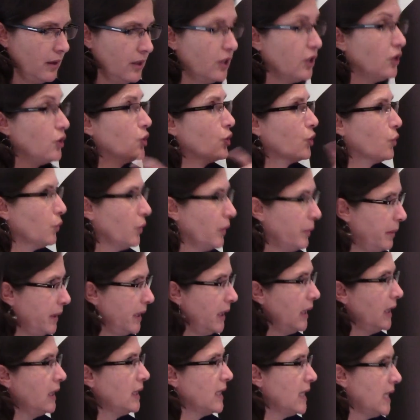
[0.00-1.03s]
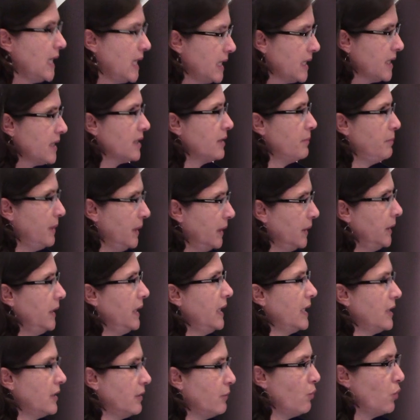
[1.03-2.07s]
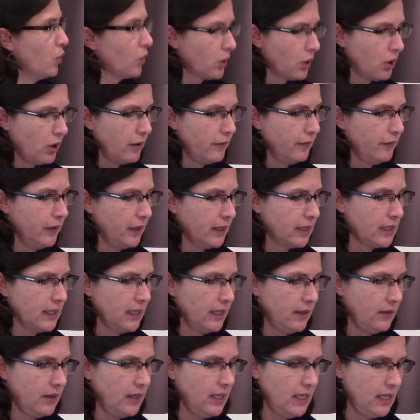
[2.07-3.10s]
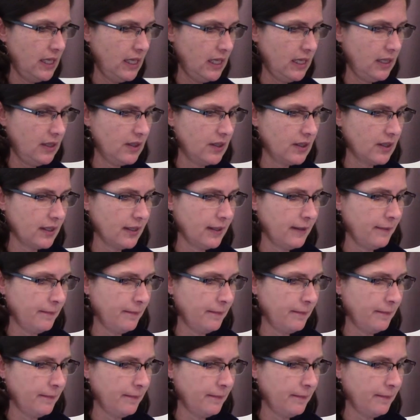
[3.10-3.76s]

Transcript: contributing to instability and to more conflict in the East.